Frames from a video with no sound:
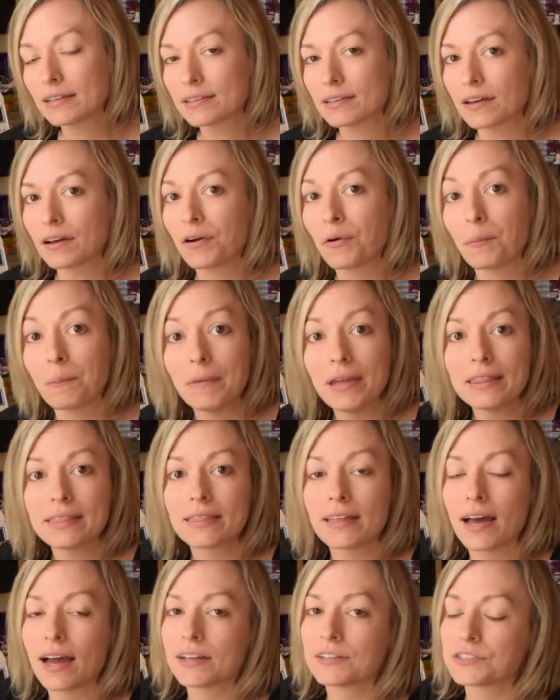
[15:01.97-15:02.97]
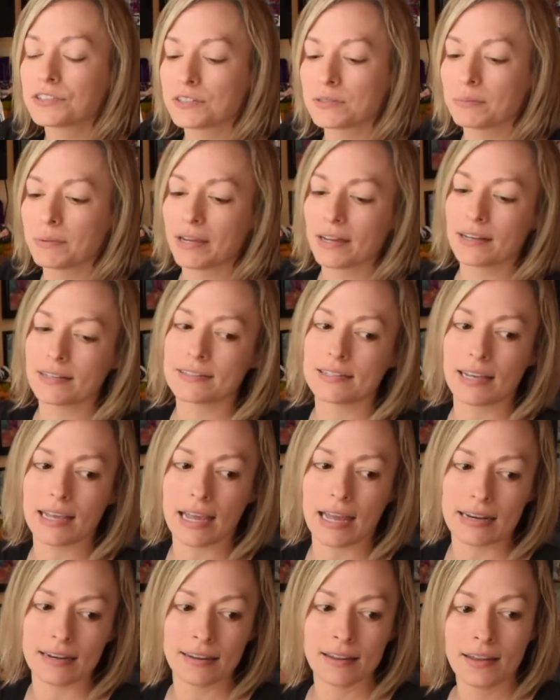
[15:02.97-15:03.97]
to omit that just because,
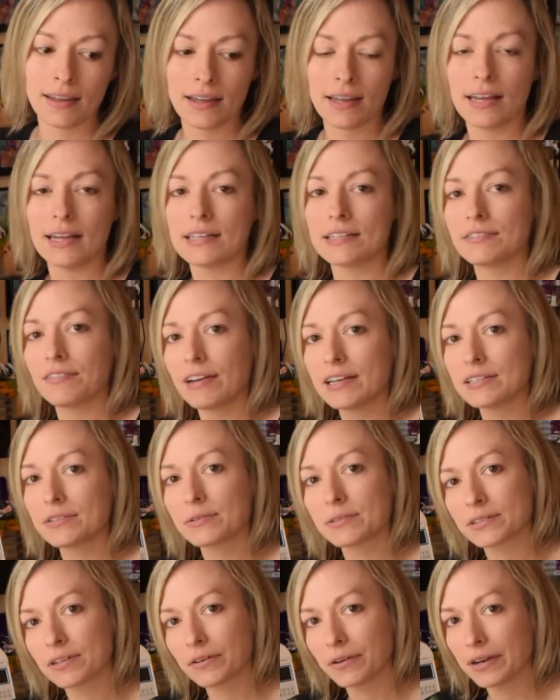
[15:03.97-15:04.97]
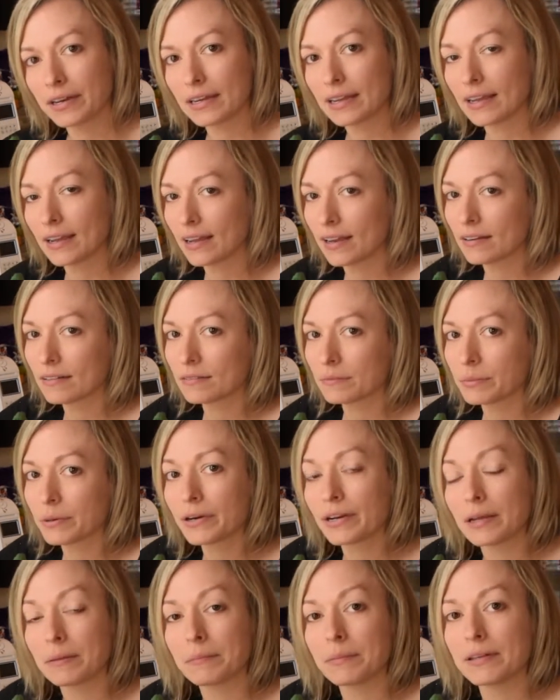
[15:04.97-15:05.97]
again, his face was going to get
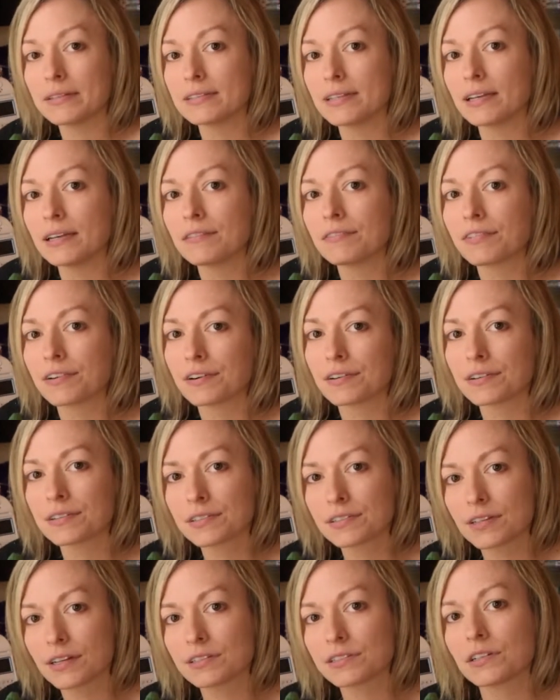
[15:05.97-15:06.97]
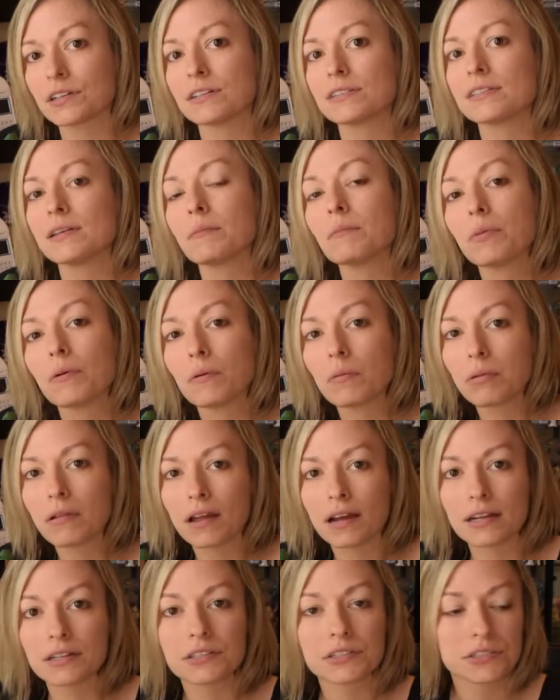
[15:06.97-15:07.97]
pretty busy for such a simple
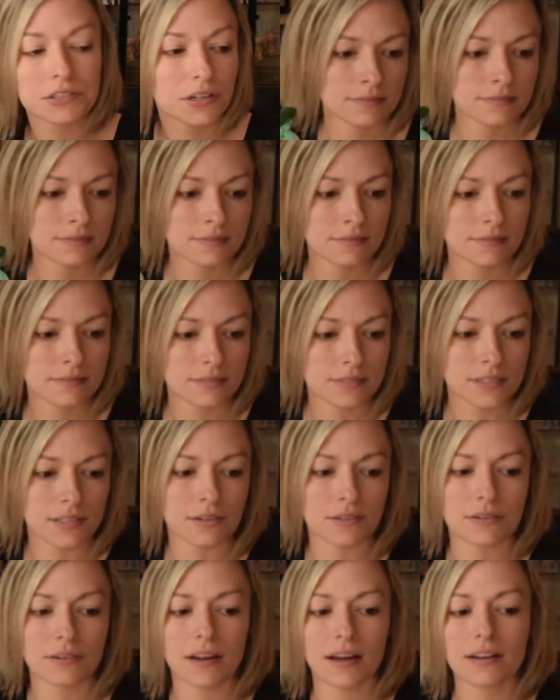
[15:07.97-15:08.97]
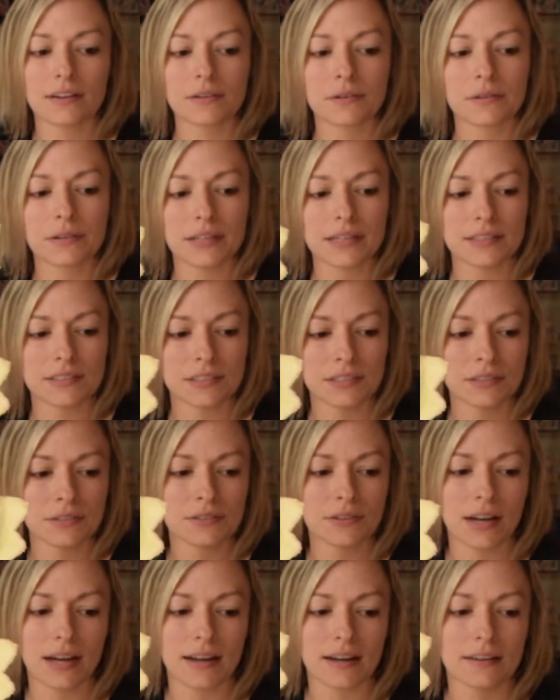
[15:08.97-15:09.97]
plush. So not only do you
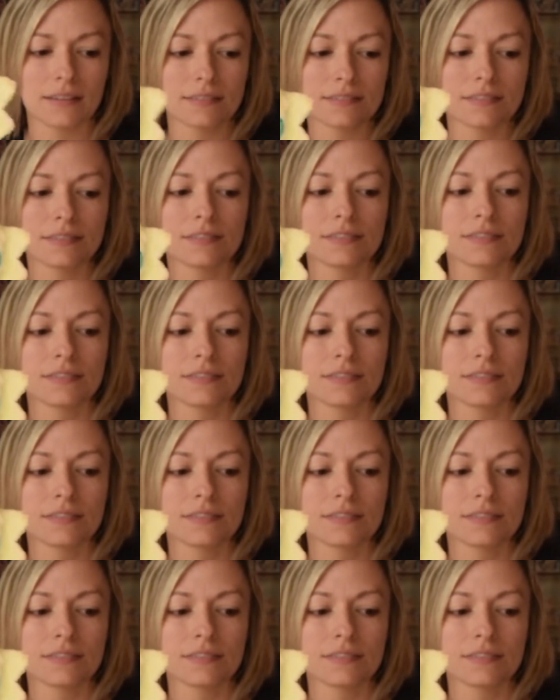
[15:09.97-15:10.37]
have